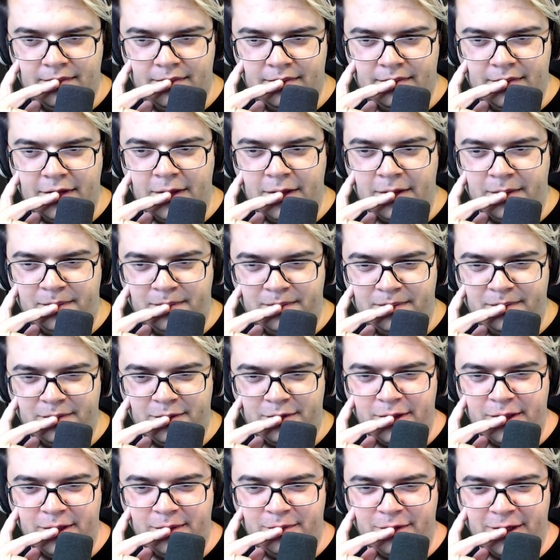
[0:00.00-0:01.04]
Yep,
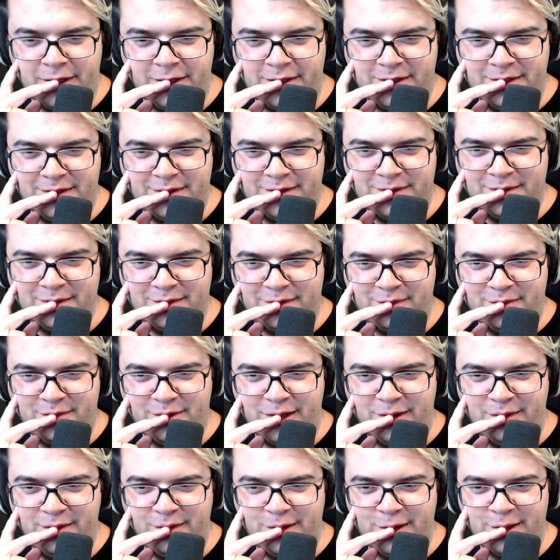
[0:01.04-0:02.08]
pretty much.
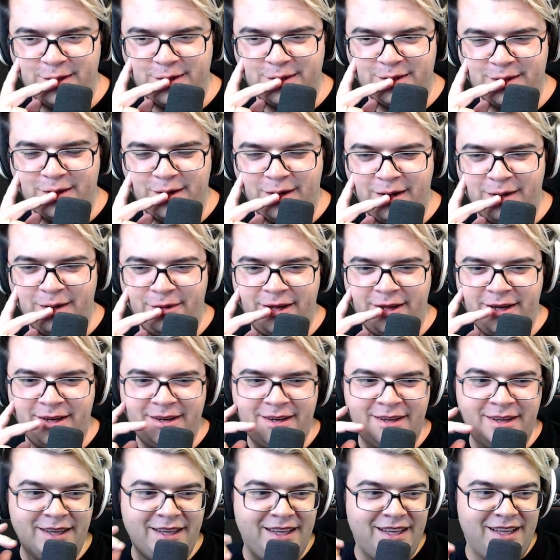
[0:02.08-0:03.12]
Pretty much. All right, man.
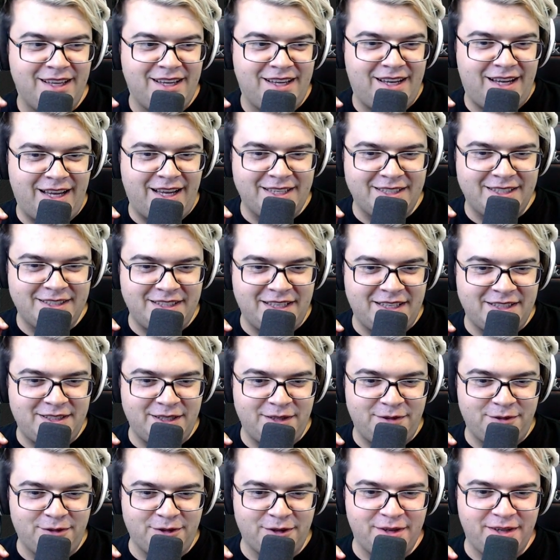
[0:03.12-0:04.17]
I guess that's
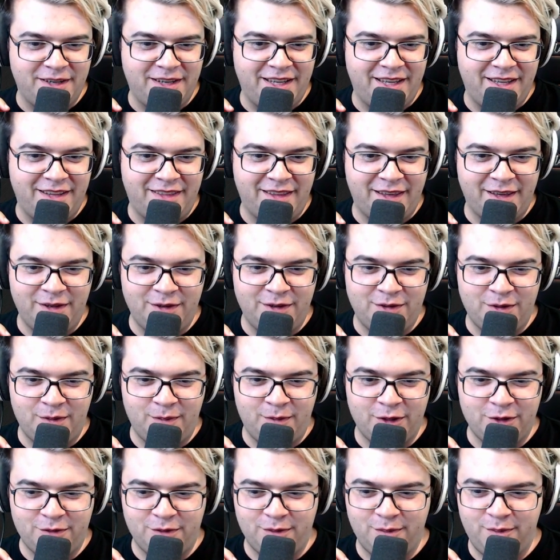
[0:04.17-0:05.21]
it for today. Thank you so
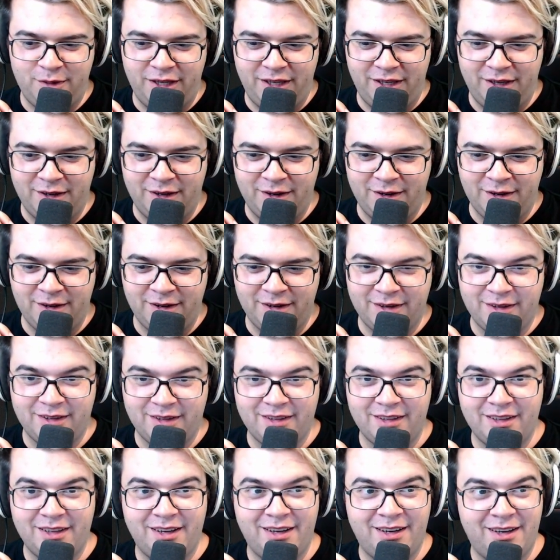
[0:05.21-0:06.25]
much for being here.
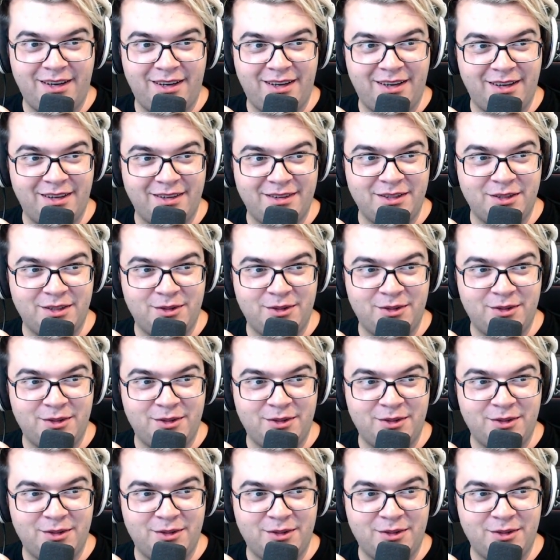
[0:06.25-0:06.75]
This